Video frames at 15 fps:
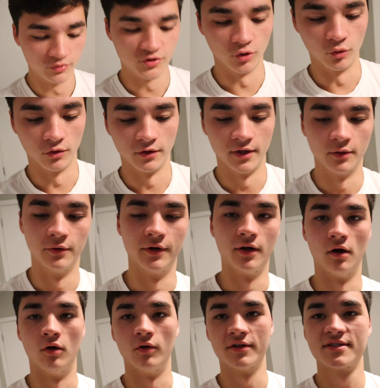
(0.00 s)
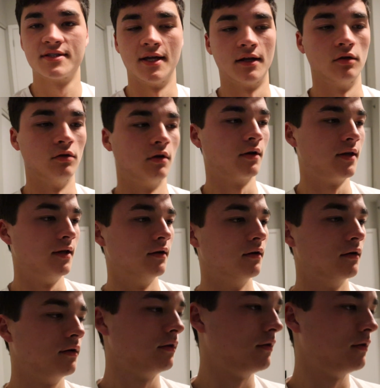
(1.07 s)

tour, here we go. Let's take a look here.